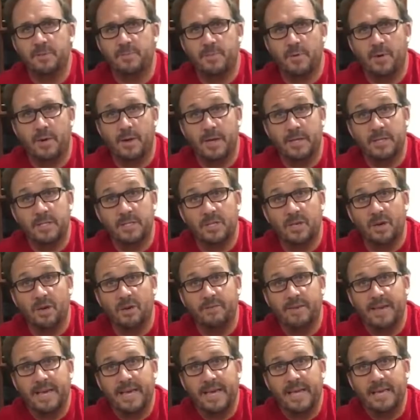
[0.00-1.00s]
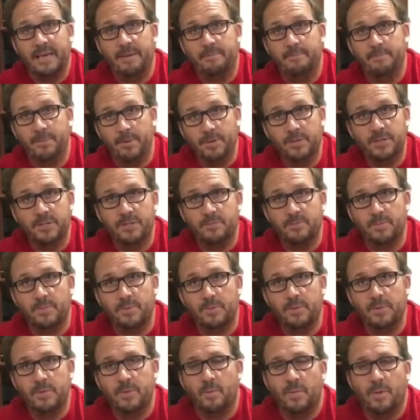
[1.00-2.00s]
of the price of a booster
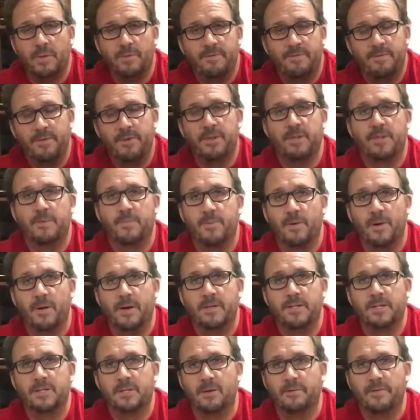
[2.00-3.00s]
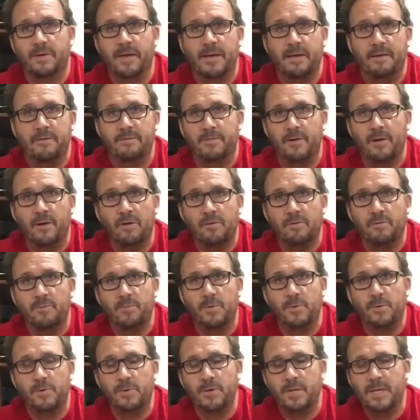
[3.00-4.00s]
board, 1/3 of the price of a Evolve
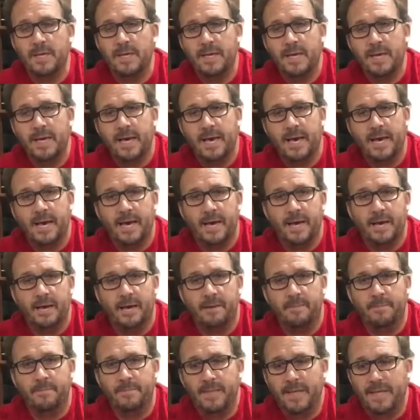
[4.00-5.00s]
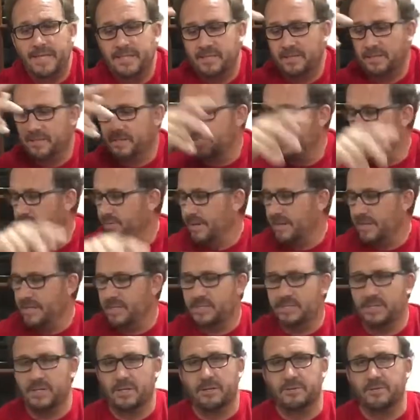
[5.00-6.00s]
board. It's a direct
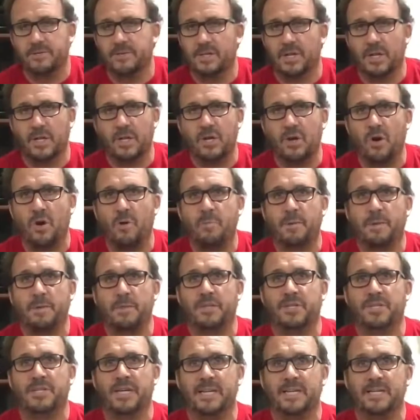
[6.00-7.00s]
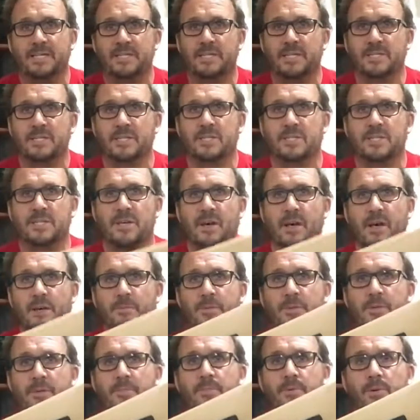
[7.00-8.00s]
sort of copy of the Genesis design
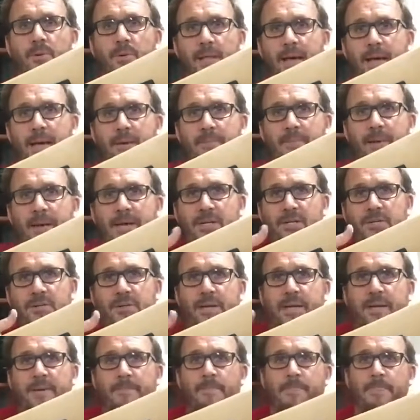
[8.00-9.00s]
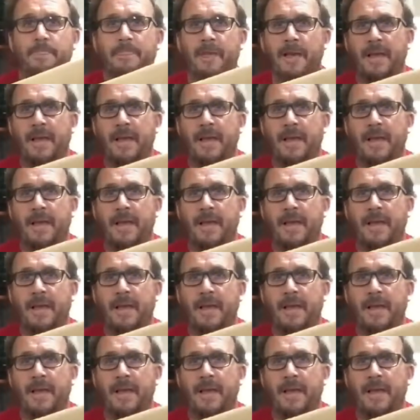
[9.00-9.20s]
with a pull-out battery.